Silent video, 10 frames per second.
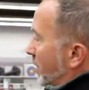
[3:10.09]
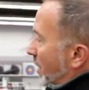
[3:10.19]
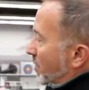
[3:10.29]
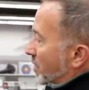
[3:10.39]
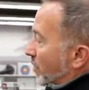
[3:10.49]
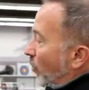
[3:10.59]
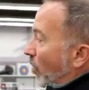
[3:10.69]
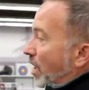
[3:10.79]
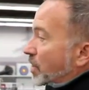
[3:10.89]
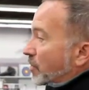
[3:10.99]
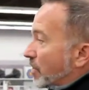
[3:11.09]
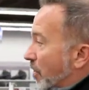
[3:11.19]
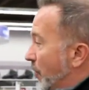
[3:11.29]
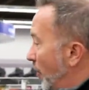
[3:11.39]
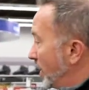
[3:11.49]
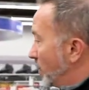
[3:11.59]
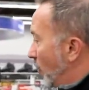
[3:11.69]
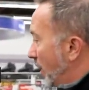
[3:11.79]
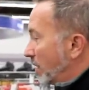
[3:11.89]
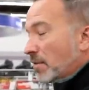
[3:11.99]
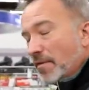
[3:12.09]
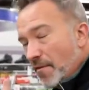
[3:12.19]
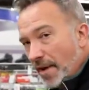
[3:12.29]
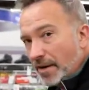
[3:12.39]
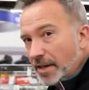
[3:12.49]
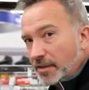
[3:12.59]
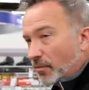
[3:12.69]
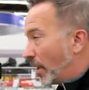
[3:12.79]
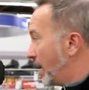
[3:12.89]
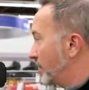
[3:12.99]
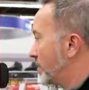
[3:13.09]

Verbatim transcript: temperatures from one hundred to three twenty, very good range,